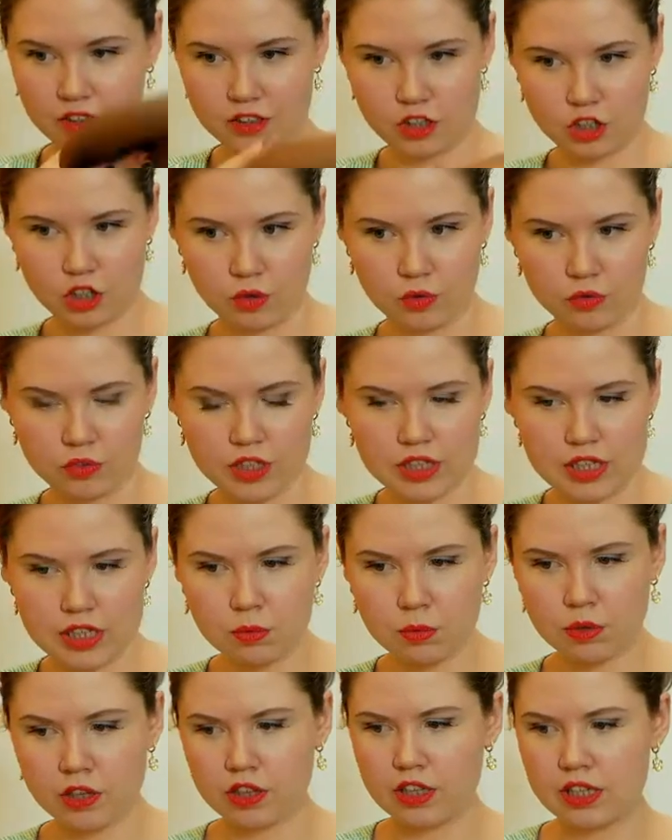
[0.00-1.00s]
So, this is
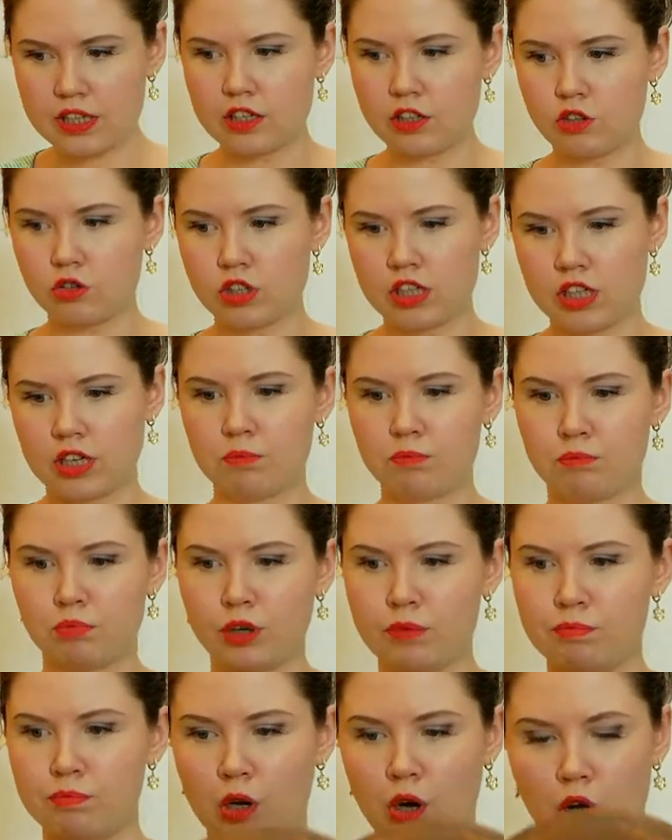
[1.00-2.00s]
one of these interesting
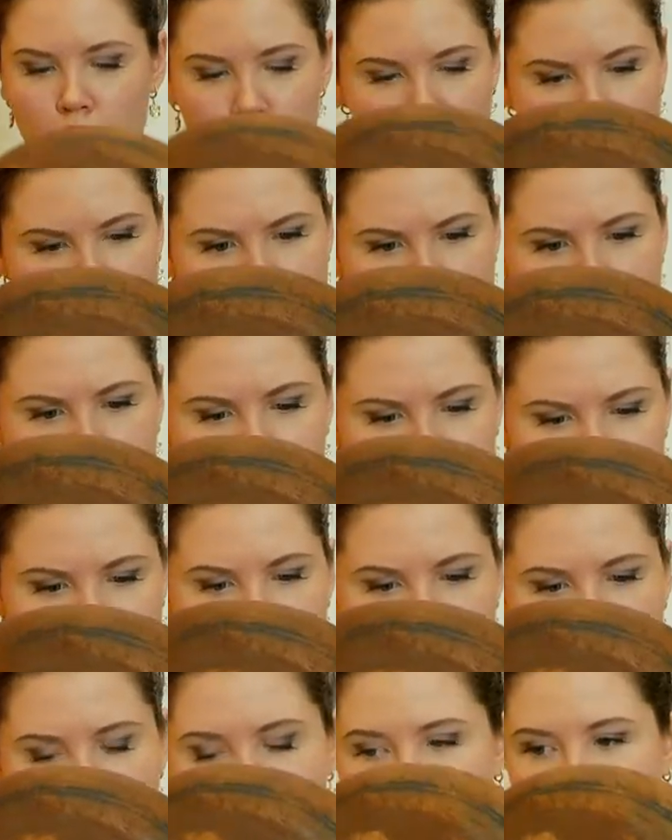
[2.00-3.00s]
brim blocks
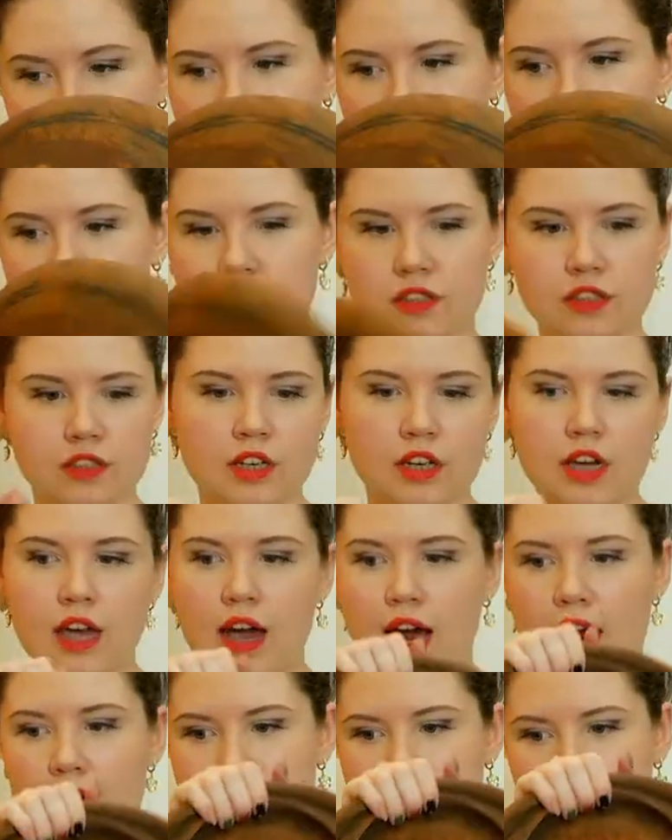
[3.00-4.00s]
that
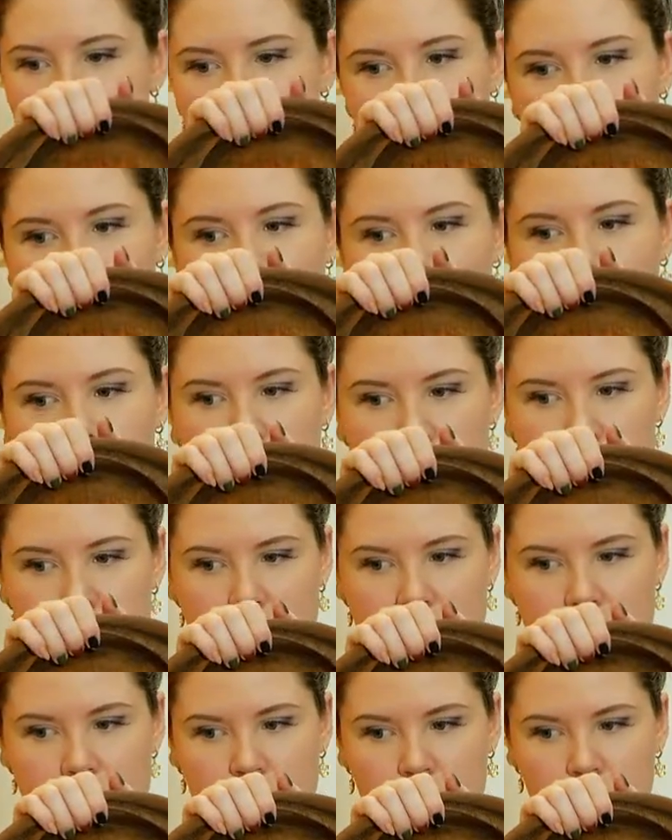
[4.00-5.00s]
has a fold-under
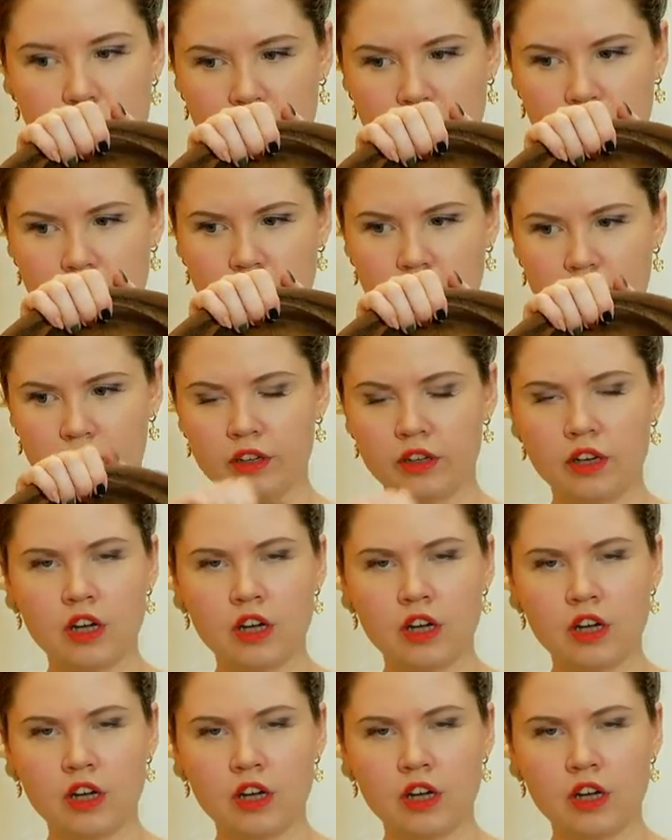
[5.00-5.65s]
edge here,